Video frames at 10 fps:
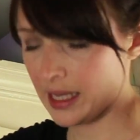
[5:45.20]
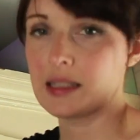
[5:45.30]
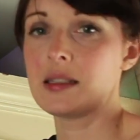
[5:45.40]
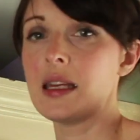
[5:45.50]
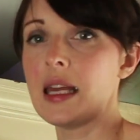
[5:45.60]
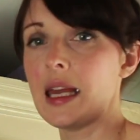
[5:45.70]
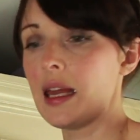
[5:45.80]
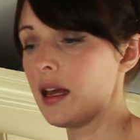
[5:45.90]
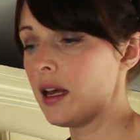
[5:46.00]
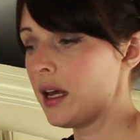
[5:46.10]
is
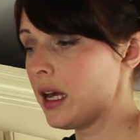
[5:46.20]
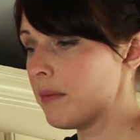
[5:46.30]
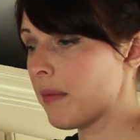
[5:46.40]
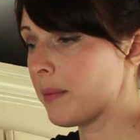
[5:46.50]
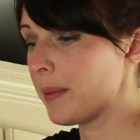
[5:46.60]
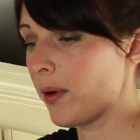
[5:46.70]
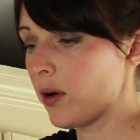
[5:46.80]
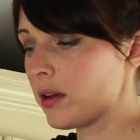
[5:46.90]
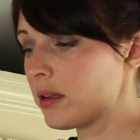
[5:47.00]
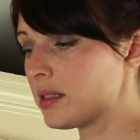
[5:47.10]
the memory
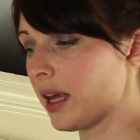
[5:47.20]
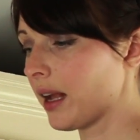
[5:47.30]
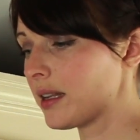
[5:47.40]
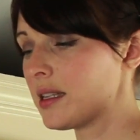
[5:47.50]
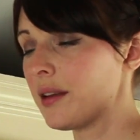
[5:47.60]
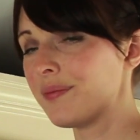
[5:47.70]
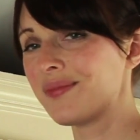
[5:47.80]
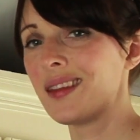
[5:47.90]
box that,